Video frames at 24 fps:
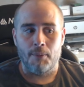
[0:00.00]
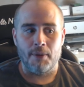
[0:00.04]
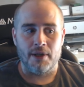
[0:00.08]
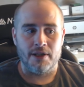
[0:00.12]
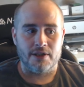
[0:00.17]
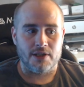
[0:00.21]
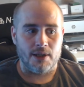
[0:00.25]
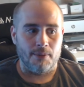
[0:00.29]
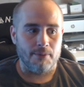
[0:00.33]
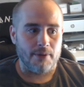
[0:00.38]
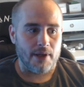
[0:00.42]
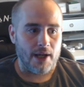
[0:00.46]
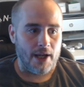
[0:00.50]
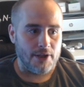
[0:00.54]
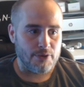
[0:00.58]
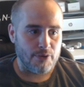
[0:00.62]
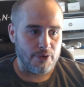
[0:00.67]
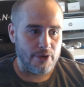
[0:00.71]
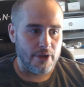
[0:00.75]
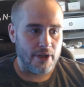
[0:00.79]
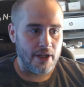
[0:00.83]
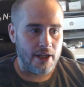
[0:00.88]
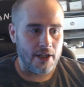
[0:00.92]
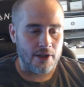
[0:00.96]
And sometimes
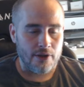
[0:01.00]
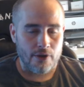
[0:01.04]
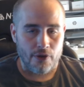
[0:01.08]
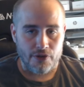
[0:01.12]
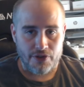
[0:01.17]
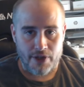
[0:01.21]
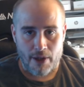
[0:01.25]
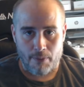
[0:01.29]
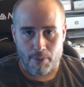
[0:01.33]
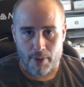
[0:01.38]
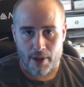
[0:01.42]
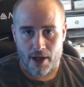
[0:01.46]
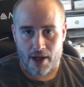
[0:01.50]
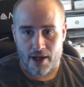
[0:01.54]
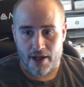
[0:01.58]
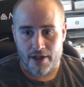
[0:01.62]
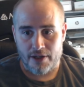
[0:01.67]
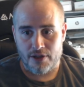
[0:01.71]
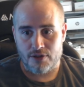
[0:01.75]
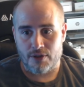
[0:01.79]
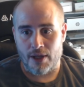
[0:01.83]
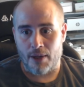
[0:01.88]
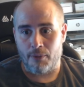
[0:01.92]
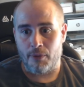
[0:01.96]
when you get into those
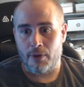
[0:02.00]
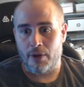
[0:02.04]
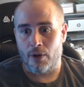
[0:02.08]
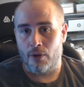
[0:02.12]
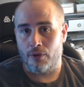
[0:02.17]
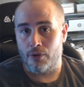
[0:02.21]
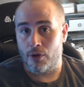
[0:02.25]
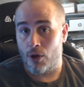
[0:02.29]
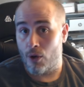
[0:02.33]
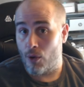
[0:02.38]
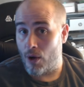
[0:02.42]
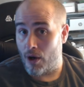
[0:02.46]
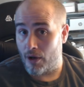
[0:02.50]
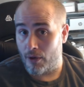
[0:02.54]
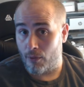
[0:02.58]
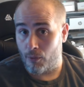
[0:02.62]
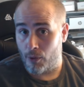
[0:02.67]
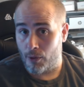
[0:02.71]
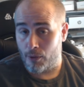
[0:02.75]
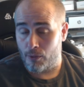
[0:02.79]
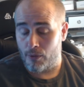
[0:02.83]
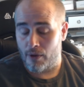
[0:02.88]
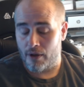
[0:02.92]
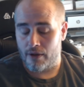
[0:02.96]
APIs that we don't know how to
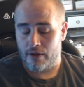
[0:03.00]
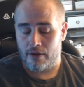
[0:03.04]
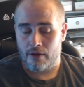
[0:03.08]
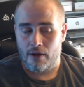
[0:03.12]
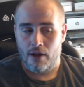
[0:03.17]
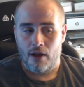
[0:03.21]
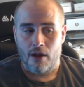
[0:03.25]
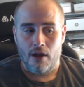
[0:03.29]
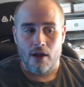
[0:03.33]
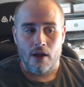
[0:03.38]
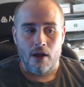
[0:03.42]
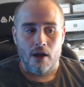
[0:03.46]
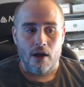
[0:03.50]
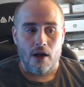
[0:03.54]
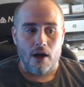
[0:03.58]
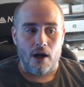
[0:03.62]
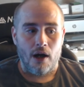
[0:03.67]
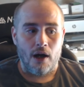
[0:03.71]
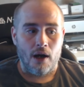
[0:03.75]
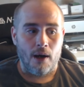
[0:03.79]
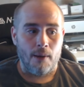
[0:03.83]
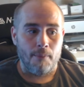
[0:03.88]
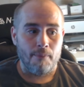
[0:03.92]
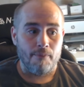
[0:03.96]
work with,
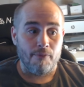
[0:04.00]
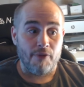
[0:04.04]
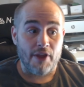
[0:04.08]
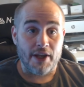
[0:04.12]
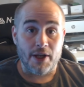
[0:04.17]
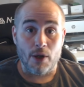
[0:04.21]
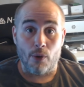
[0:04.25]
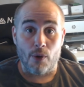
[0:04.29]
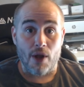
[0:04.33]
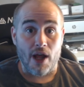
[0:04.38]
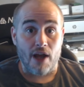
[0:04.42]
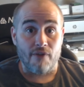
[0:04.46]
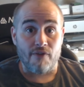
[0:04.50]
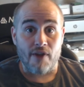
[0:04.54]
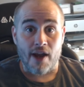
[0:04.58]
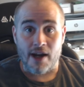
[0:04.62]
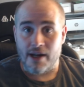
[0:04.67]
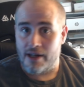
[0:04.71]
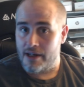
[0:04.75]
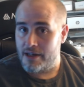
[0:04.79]
they don't have any